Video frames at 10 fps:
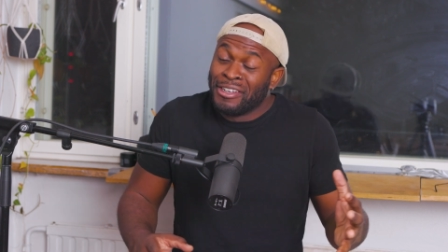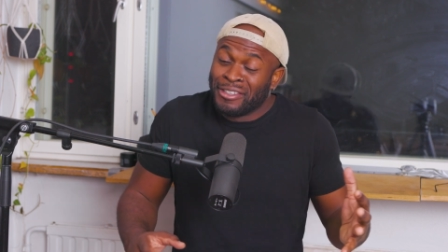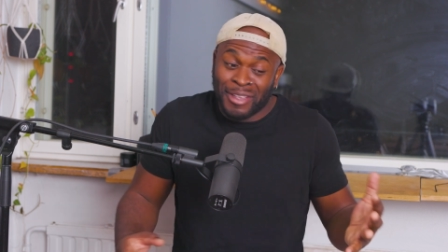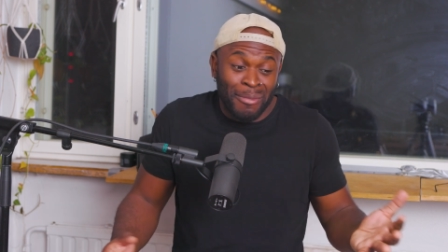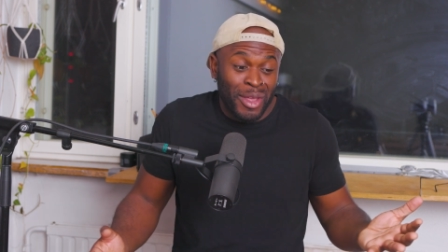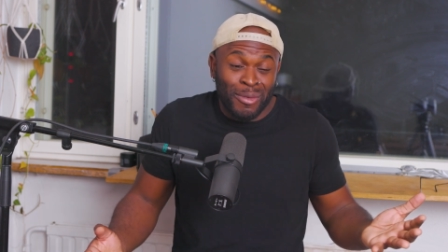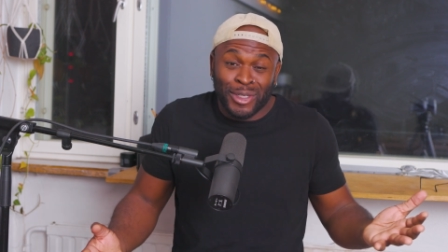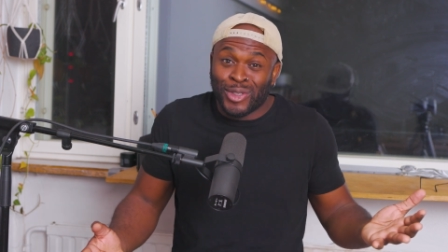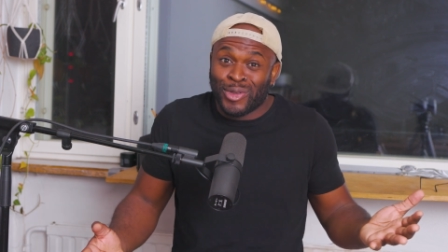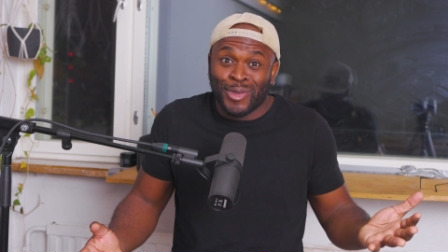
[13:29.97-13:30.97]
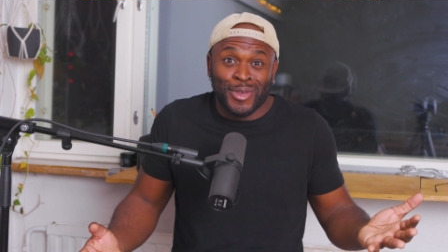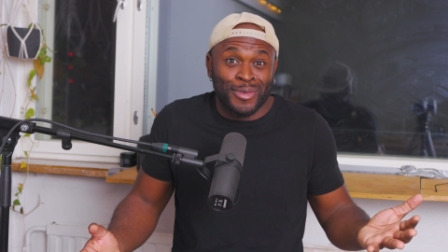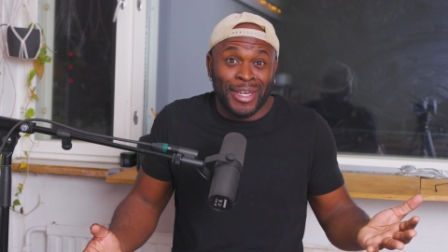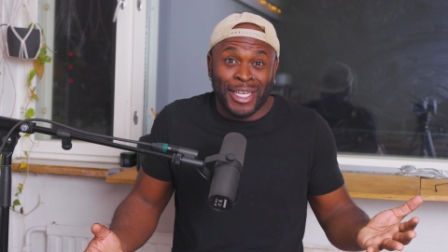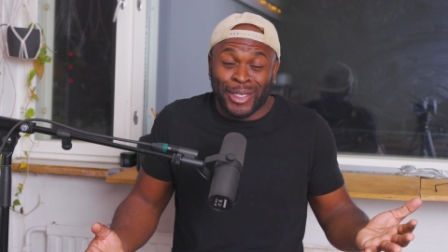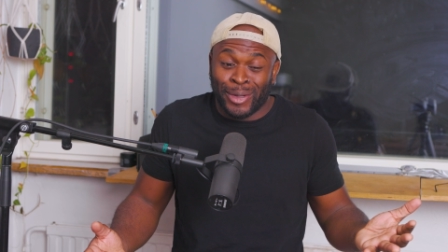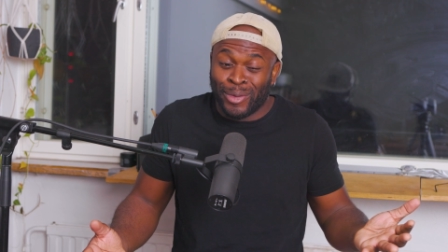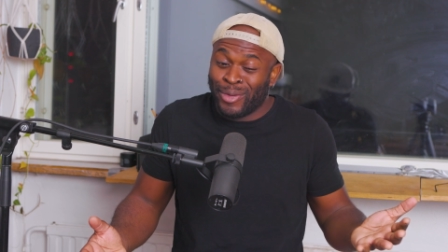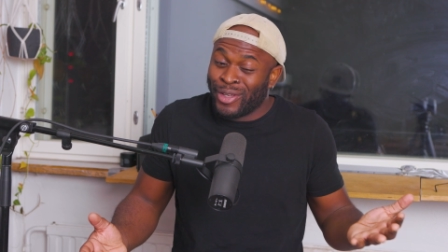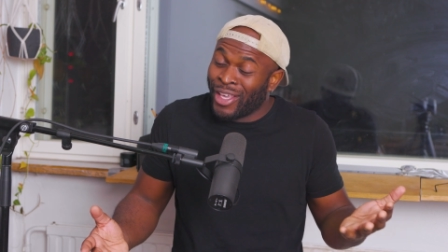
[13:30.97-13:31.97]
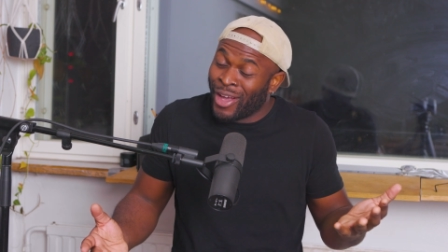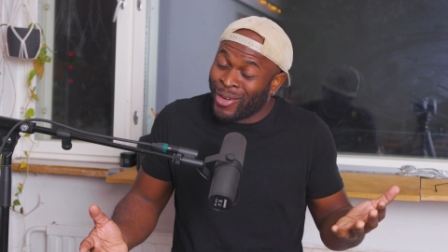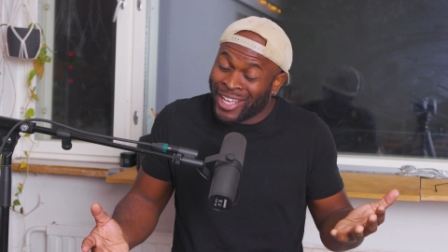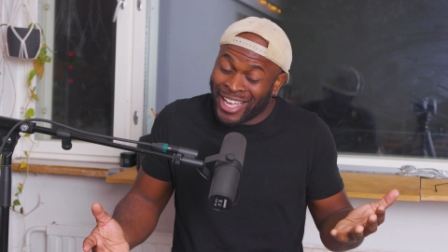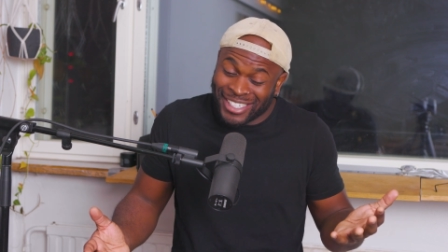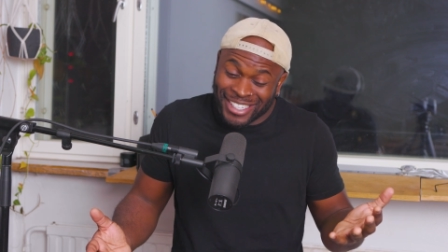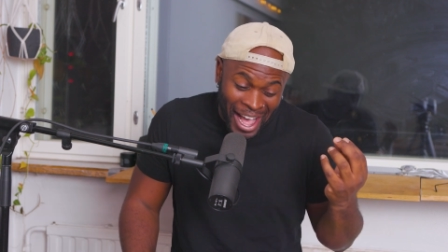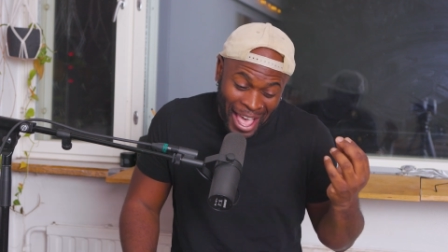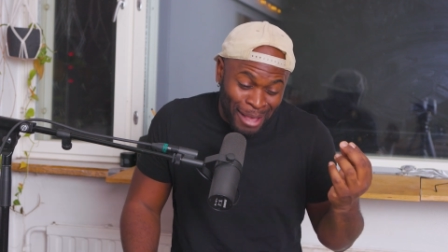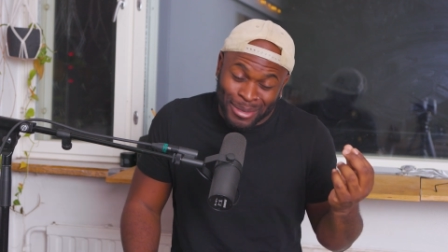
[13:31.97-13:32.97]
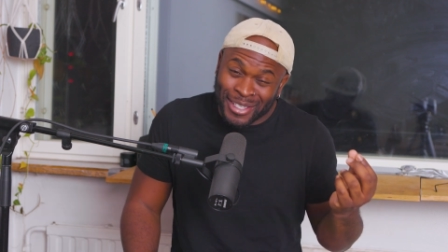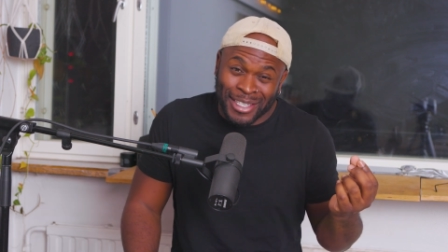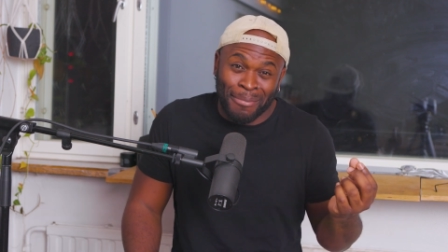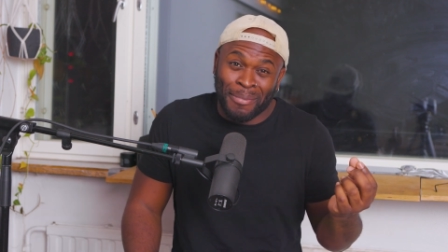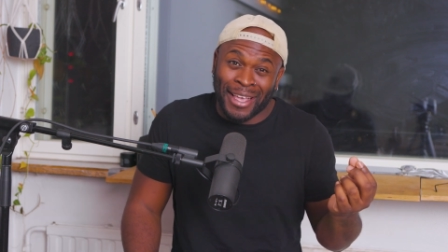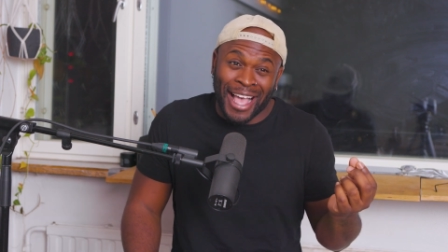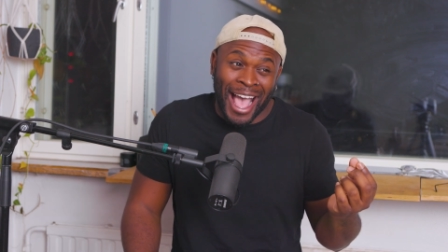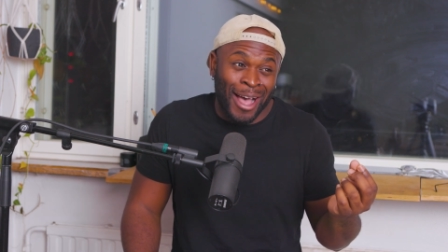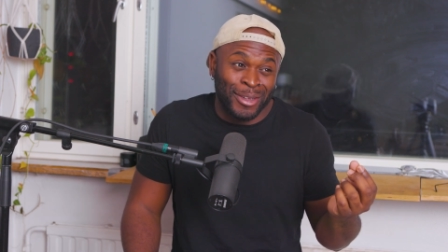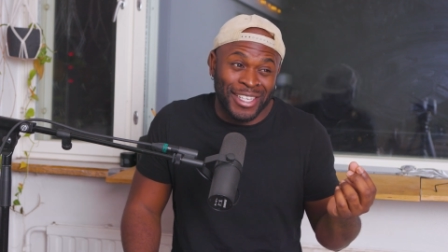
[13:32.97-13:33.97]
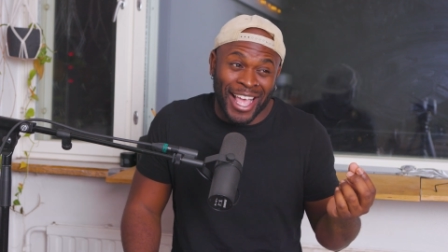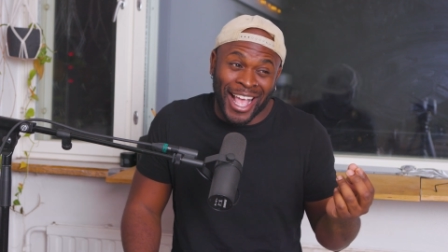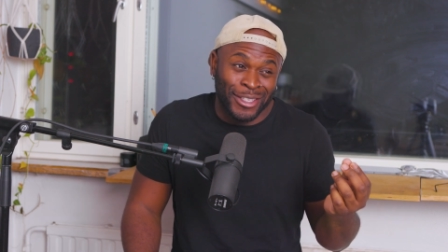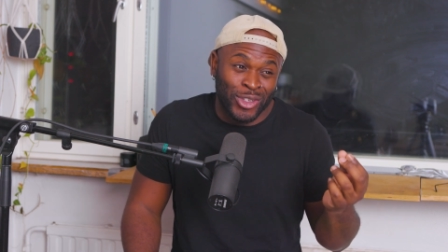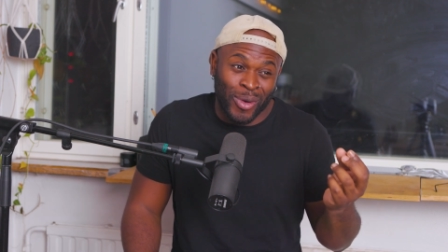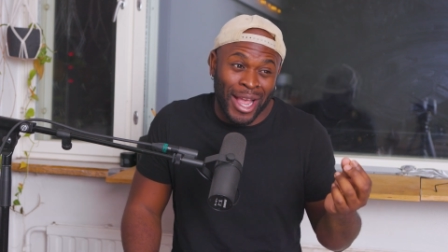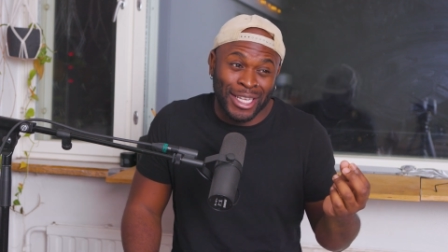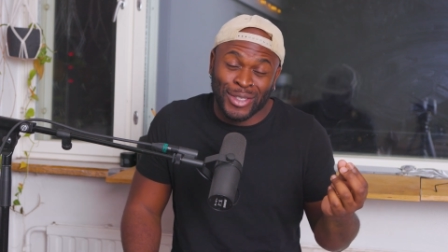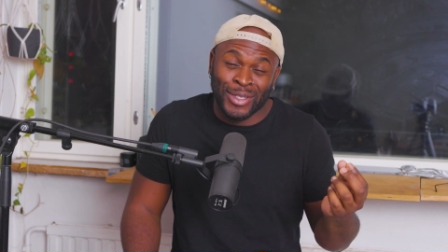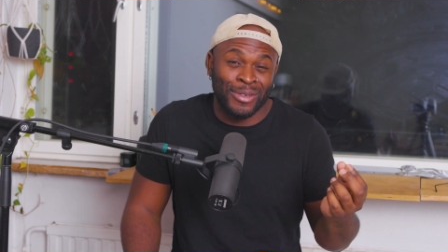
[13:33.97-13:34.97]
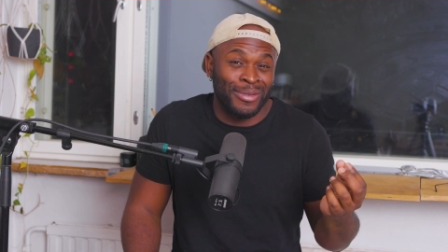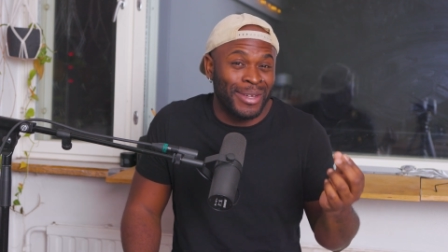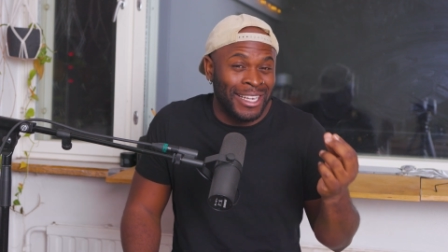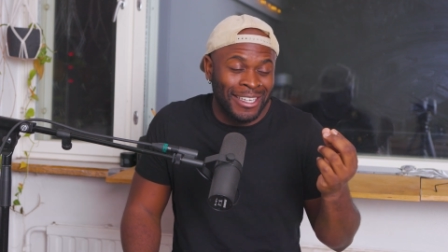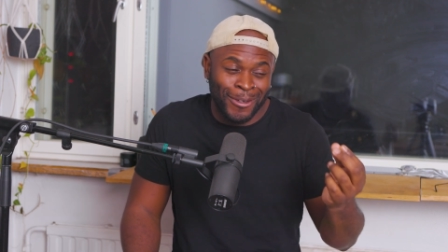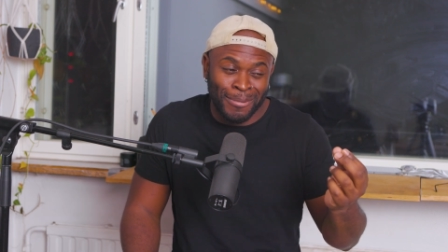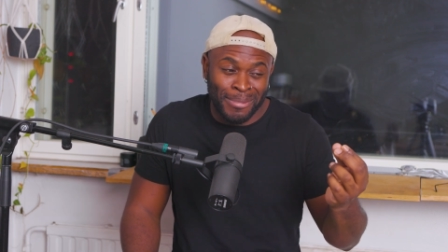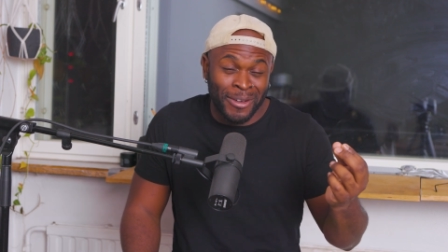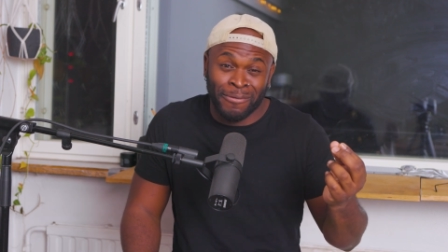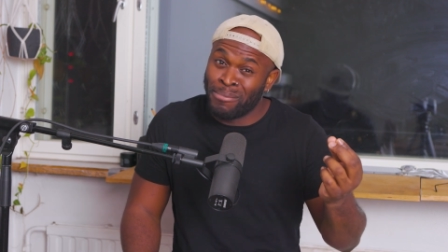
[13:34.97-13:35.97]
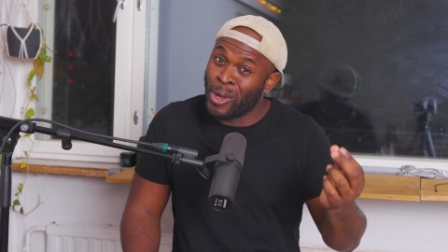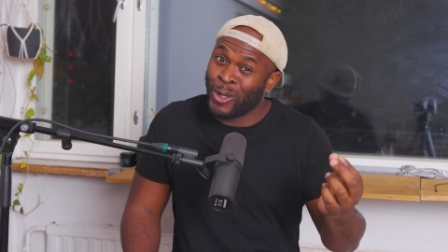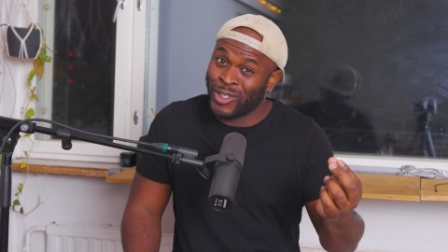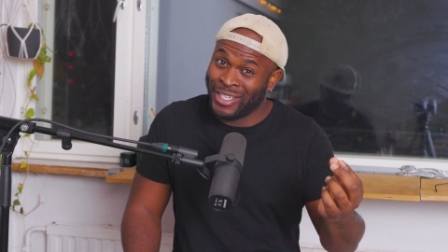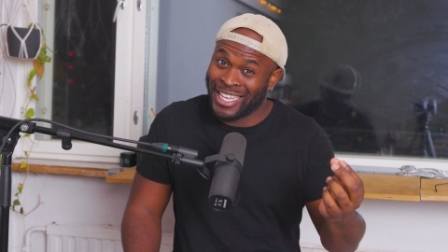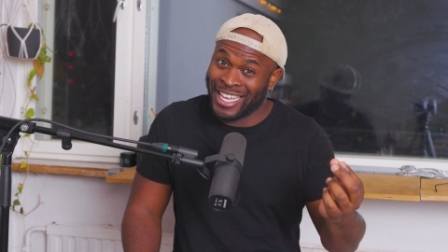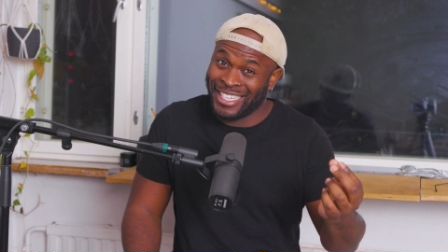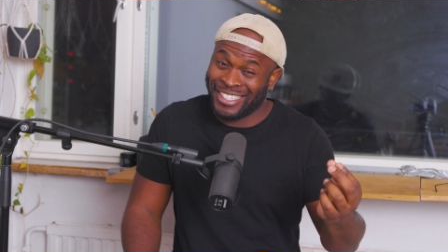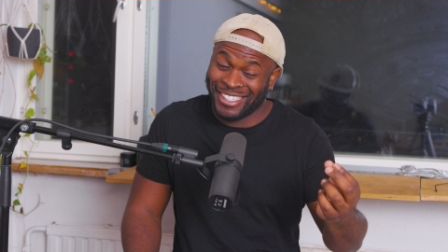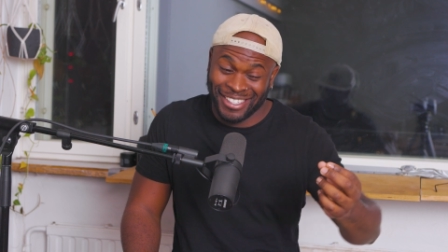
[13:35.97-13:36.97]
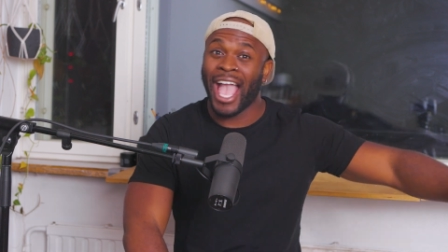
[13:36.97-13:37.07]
Something which is also really cool, yo guys, I am stepping out and trying to do a little bit of merchandise.